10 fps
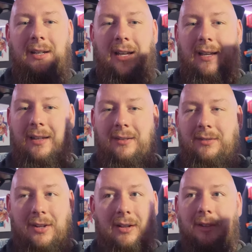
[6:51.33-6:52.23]

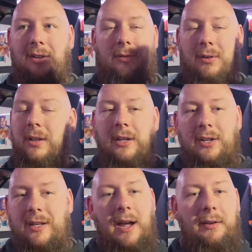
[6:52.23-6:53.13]
is going to look really
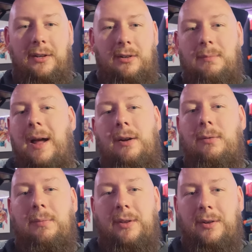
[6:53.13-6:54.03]
good down here in my
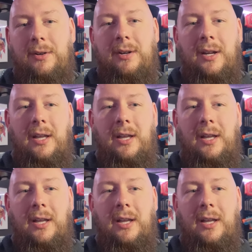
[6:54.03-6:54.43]
home theater.